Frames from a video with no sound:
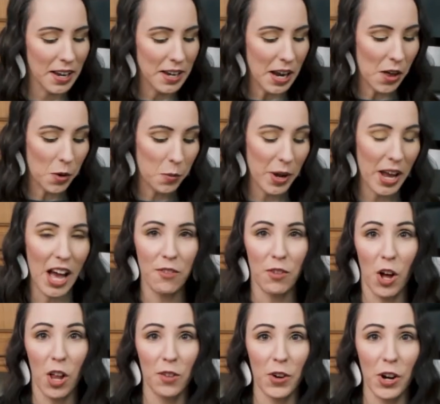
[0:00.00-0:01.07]
now that we have
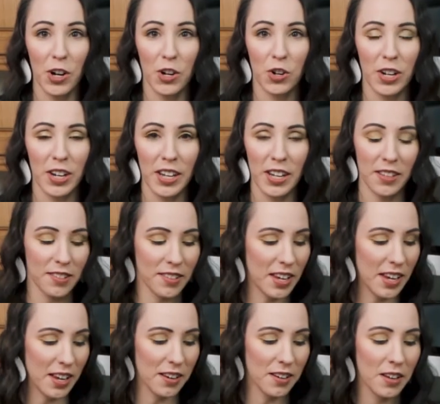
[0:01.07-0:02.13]
all of our ingredients
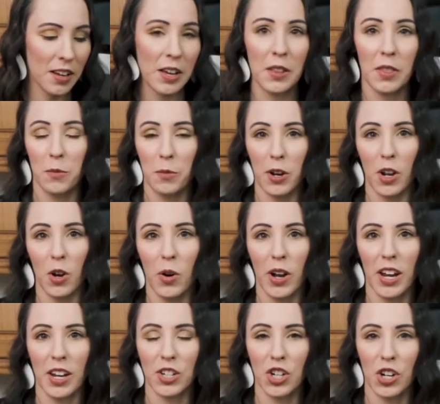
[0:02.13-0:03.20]
in, then we're going to go
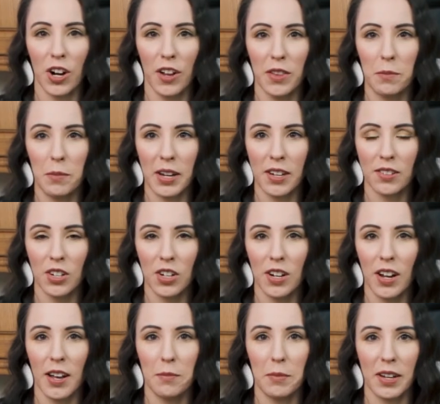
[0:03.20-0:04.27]
ahead and turn on the mixer
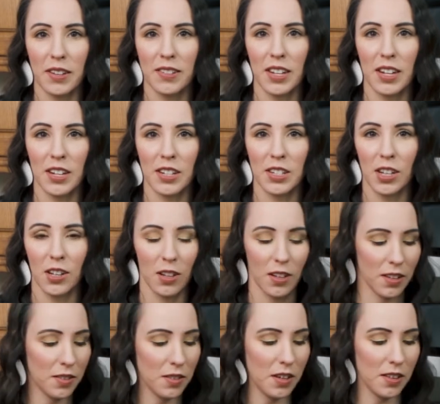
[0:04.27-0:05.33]
and mix it until
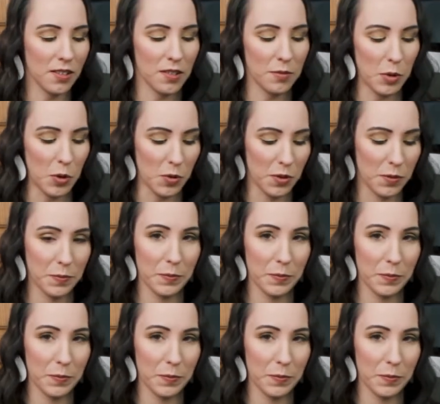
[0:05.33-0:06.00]
it's smooth.